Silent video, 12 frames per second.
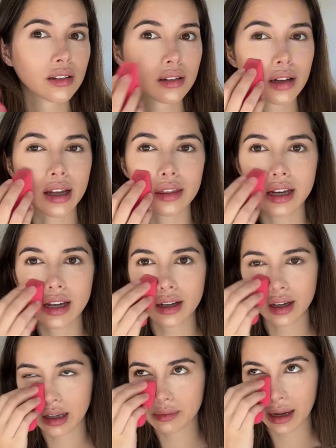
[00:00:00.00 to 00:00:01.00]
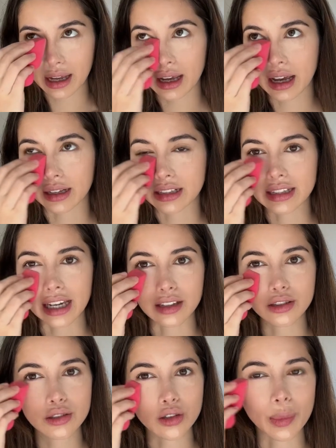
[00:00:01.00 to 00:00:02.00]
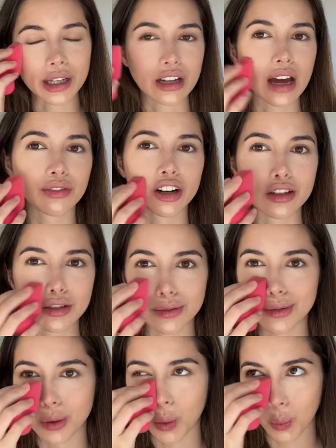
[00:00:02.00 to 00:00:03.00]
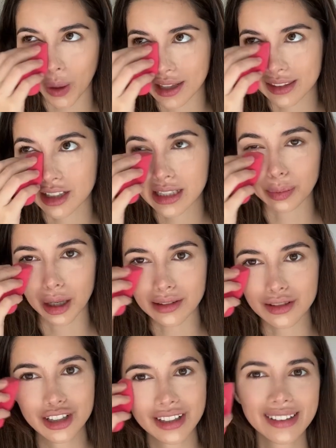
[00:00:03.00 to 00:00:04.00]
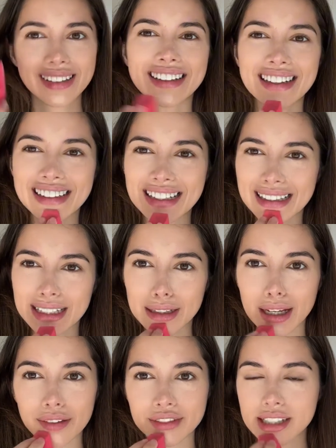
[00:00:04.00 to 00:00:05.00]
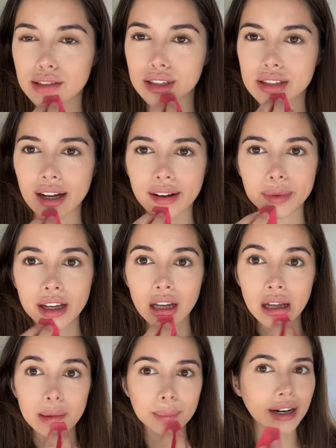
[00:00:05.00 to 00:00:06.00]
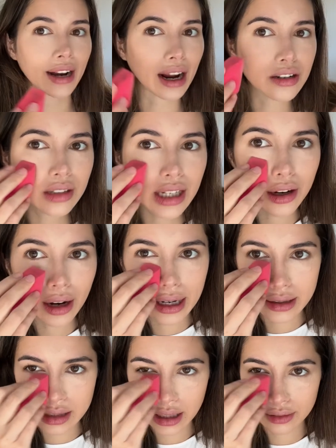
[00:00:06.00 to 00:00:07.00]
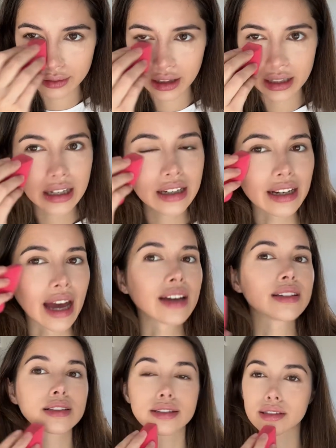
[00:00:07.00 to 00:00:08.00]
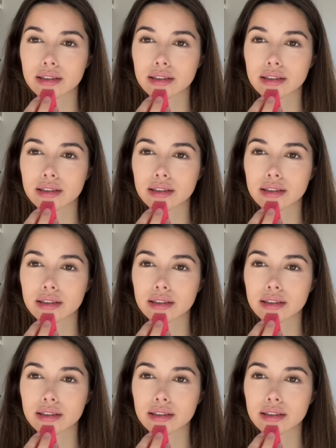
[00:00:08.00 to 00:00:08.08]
I think in my head it's like so much effort to wet the sponge and clean it every single time, but it actually creates like a really nice